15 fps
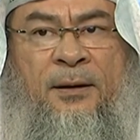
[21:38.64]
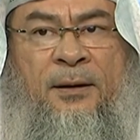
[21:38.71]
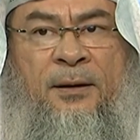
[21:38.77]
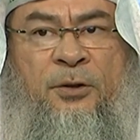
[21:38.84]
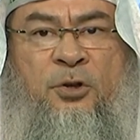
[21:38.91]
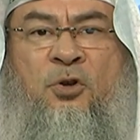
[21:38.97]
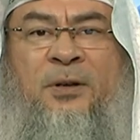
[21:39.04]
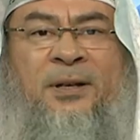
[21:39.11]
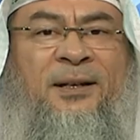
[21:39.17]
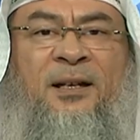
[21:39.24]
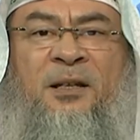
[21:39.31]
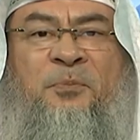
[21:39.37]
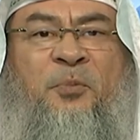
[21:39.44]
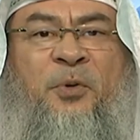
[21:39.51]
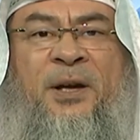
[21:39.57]
You
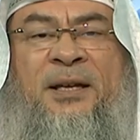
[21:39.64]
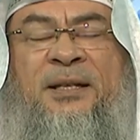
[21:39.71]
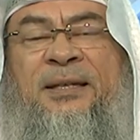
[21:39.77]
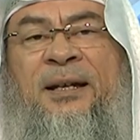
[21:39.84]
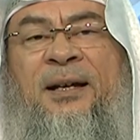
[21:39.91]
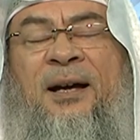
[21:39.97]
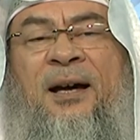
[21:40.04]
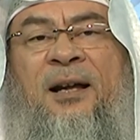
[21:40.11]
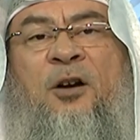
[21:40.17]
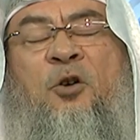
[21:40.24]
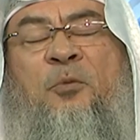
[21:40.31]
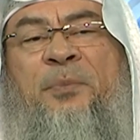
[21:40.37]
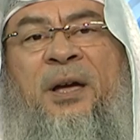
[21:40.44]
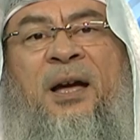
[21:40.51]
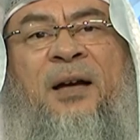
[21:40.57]
cannot pray istikhara
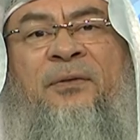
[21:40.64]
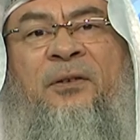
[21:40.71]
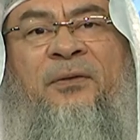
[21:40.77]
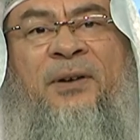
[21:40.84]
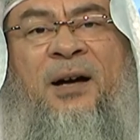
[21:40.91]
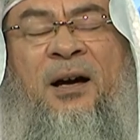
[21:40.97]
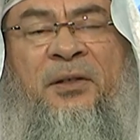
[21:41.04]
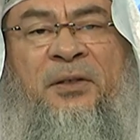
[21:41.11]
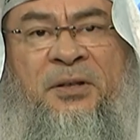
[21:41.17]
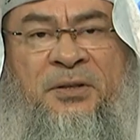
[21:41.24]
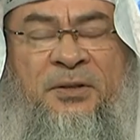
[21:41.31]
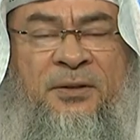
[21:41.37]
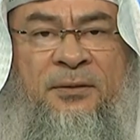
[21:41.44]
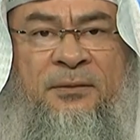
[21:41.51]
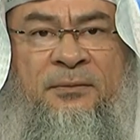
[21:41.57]
on behalf of
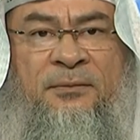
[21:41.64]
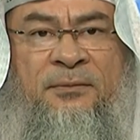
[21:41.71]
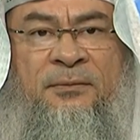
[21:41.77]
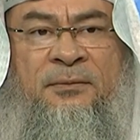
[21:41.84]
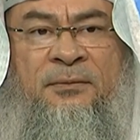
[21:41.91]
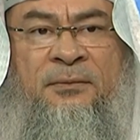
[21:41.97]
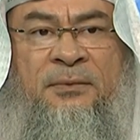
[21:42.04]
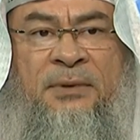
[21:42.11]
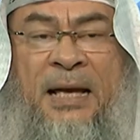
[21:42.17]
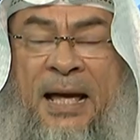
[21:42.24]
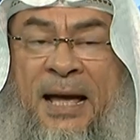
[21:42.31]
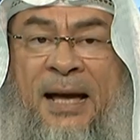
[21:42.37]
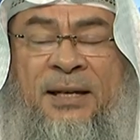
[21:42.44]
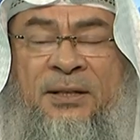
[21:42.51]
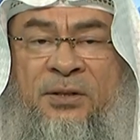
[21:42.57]
others,
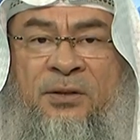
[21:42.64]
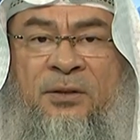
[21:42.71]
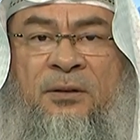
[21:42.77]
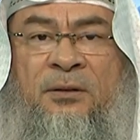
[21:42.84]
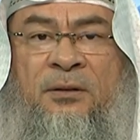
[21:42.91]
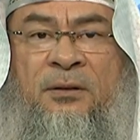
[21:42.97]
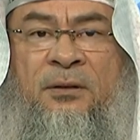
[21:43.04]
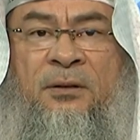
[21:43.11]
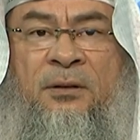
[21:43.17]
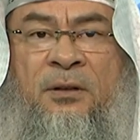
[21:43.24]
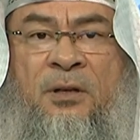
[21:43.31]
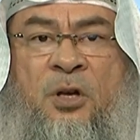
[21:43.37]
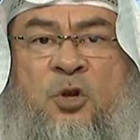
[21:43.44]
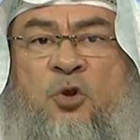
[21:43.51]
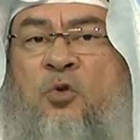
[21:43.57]
as
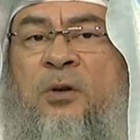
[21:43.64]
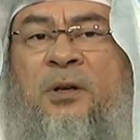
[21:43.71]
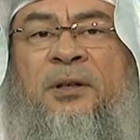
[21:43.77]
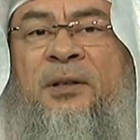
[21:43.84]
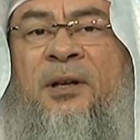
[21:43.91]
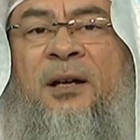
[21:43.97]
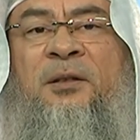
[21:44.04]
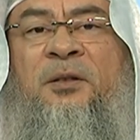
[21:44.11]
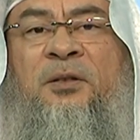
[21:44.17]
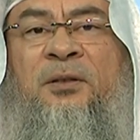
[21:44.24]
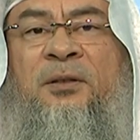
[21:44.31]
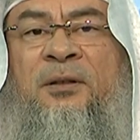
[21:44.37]
you cannot